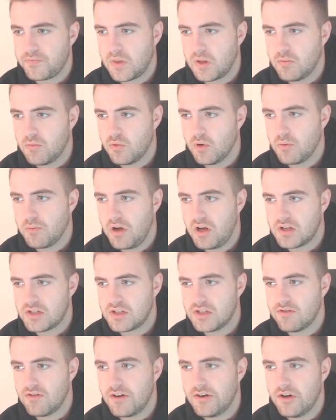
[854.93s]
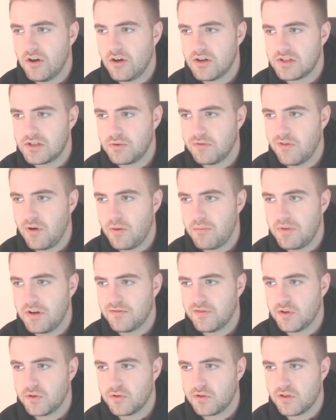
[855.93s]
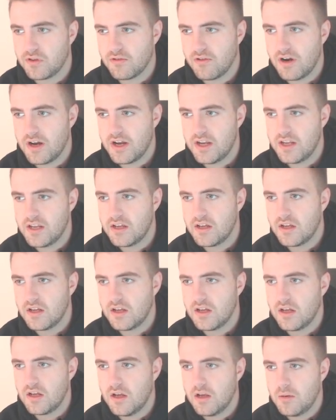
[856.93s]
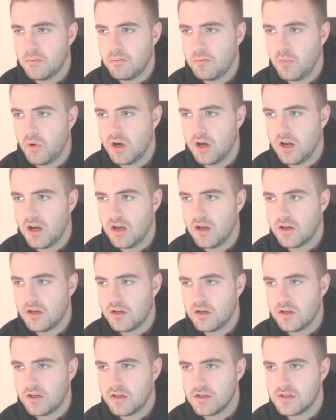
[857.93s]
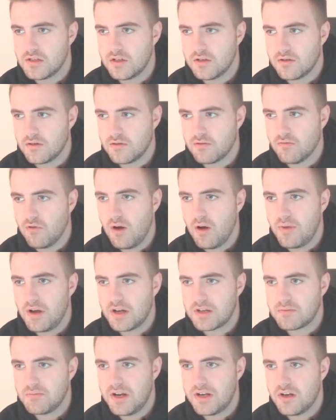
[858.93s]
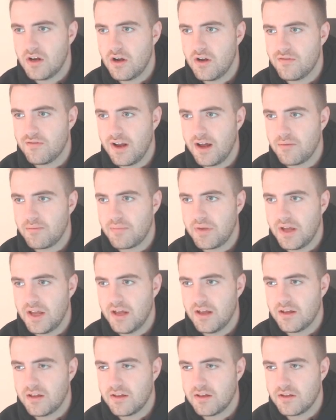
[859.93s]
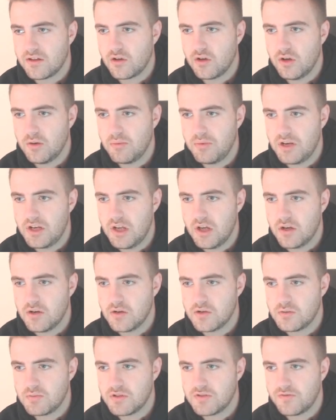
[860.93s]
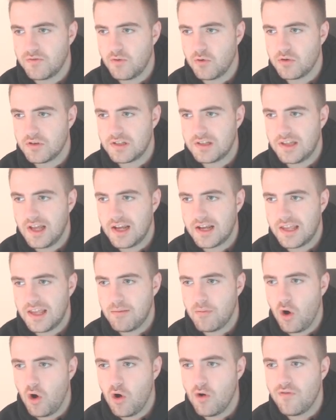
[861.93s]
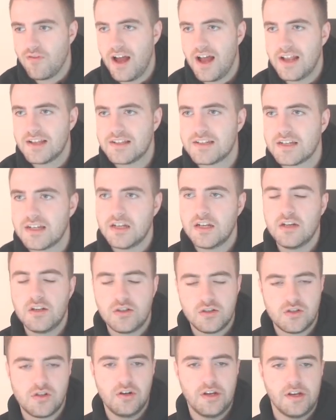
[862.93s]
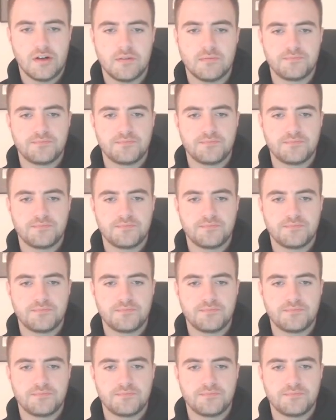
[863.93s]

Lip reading: but we're passing it around nicely with our midfield 3. Moller. The right back's made an overlap here. Could have been used, but it's fallen to Dagim. Holvad. 2-0.